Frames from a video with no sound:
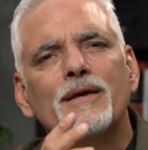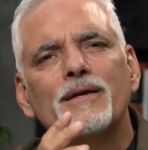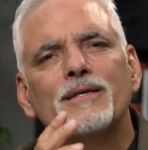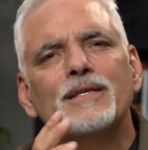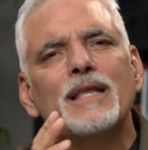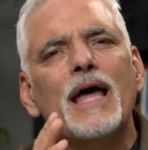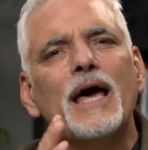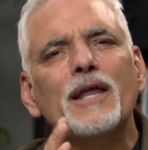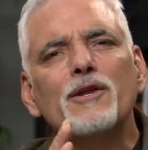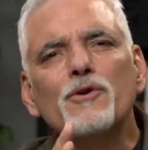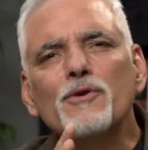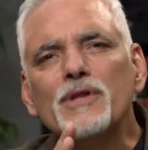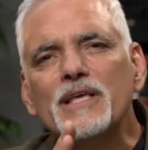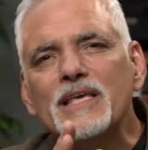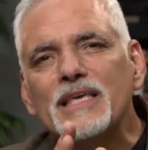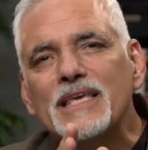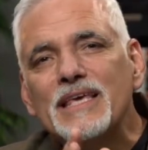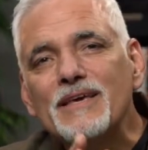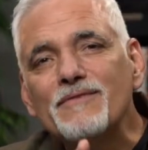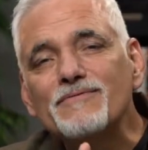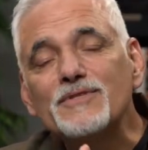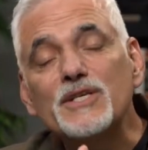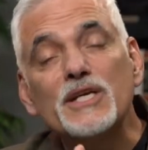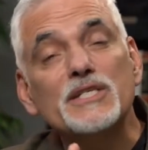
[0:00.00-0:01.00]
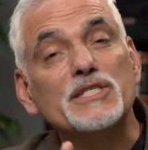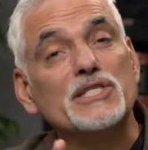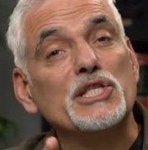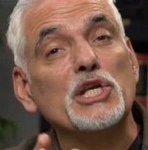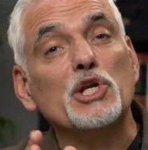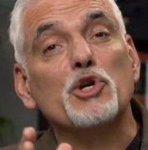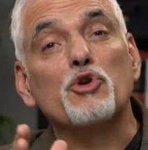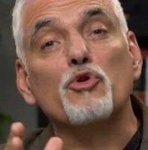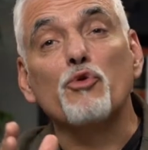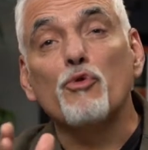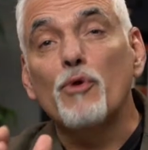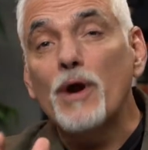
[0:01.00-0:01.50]
not only gives us the
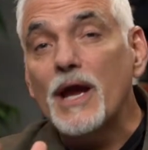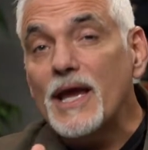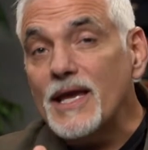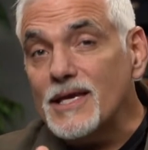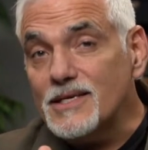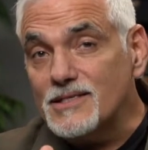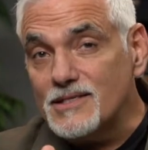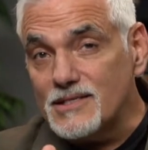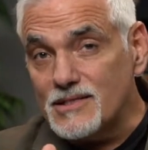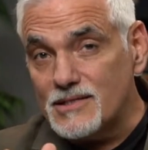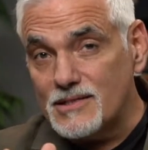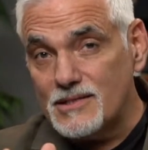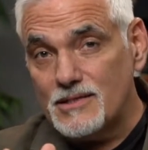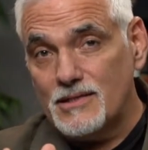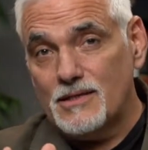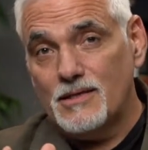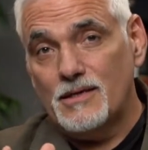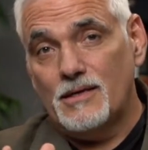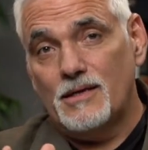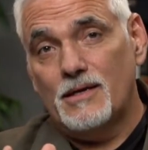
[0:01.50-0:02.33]
grace